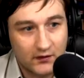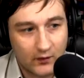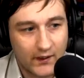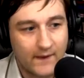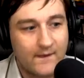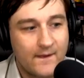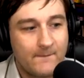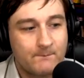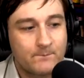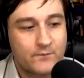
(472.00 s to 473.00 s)
Okay,
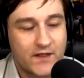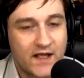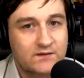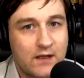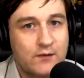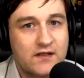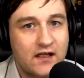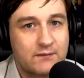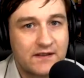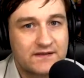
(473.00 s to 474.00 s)
that's why we
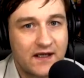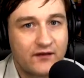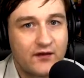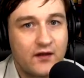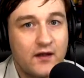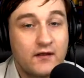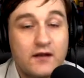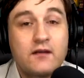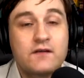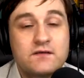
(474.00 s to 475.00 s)
talk about death. The
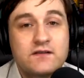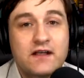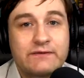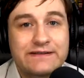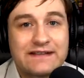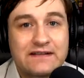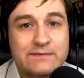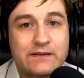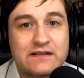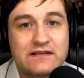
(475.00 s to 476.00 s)
other reason we talk about death is
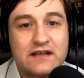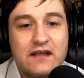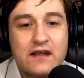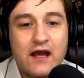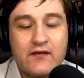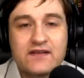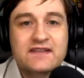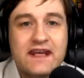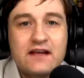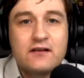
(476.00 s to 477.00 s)
because on the
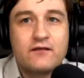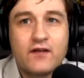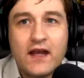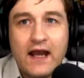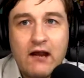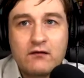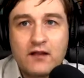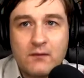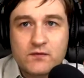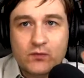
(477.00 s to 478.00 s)
scale of
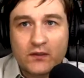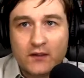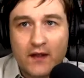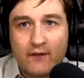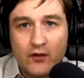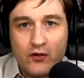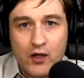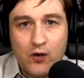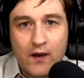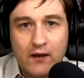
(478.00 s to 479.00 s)
outcomes where you have
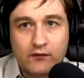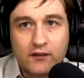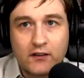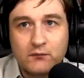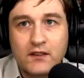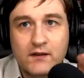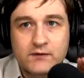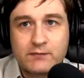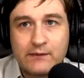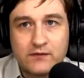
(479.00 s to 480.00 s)
no outcome, I
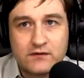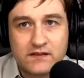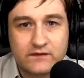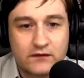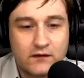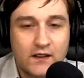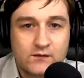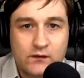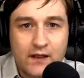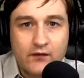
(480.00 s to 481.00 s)
should probably do this for you guys,
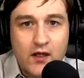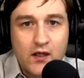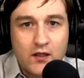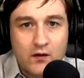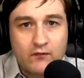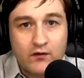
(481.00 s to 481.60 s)
where you go